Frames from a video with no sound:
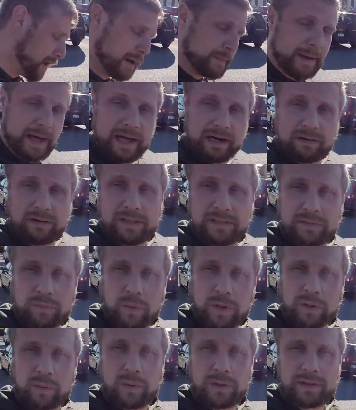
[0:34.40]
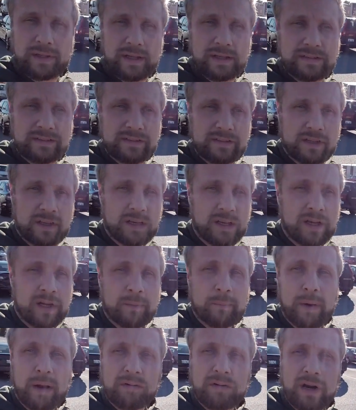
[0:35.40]
my batteries work with this
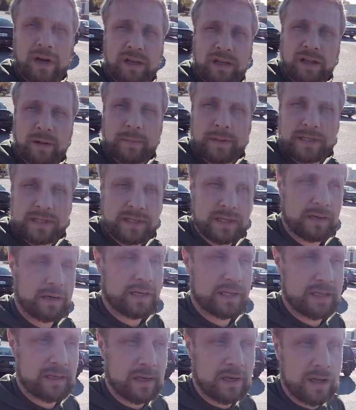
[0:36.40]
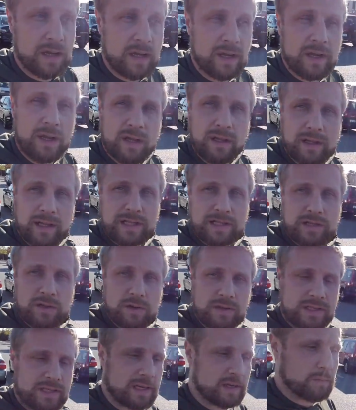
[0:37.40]
by running them in series. Let's go
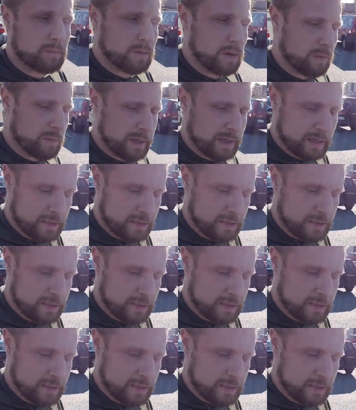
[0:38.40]
see what we